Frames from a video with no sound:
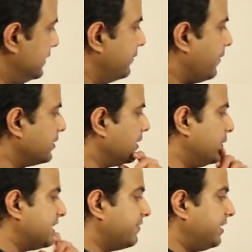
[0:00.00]
They found that
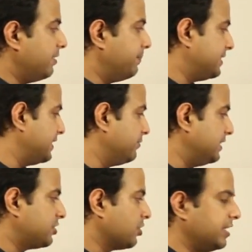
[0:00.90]
only 71% were
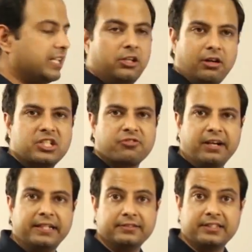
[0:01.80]
installed and launched
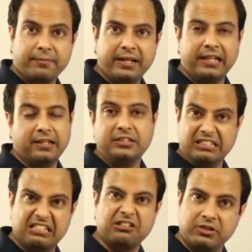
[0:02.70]
fine. The remaining
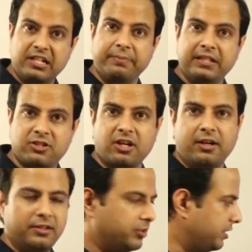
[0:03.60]
just couldn't be
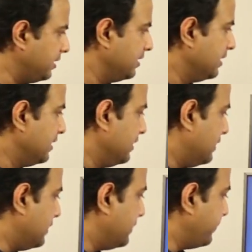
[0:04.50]
installed. Okay.
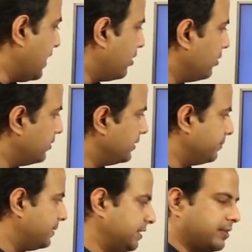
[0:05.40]

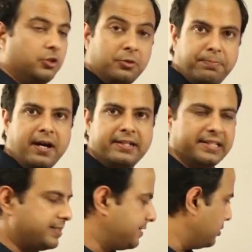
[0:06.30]
But the good part
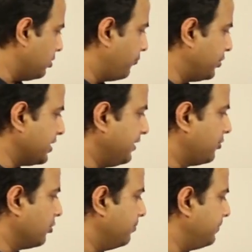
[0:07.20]
is that official
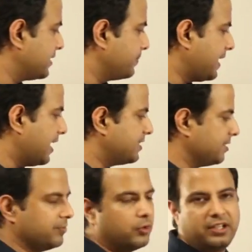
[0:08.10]
Chrome-based
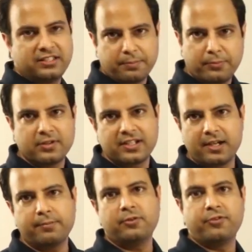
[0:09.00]
mechanism only supports
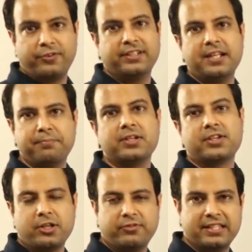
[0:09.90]
like about
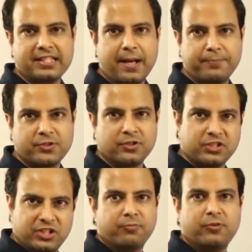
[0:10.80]
59% of these apps. So
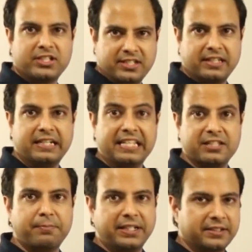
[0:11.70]
CHIMP was at
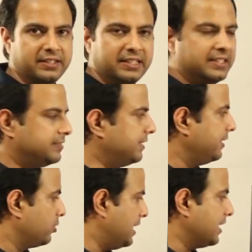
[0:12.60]
least better that
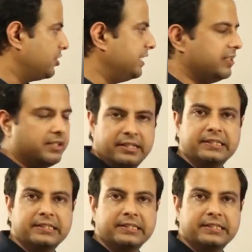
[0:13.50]
they could actually